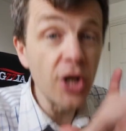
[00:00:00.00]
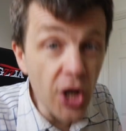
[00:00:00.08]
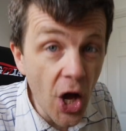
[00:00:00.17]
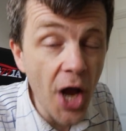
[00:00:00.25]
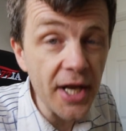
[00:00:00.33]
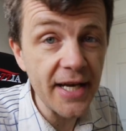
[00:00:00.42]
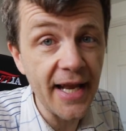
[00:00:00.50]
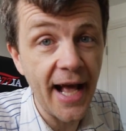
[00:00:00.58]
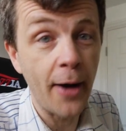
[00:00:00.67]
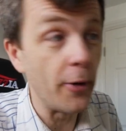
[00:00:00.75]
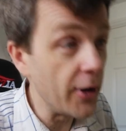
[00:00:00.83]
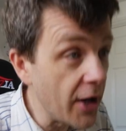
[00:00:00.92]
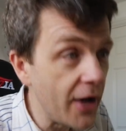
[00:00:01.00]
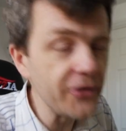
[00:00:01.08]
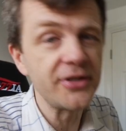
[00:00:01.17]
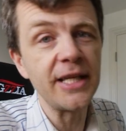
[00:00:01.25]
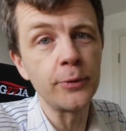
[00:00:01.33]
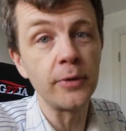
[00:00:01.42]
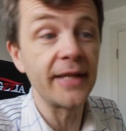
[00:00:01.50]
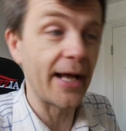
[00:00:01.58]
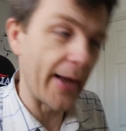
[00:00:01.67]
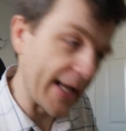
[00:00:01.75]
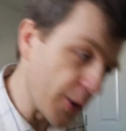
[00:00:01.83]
Learn it now. Learn SQL now.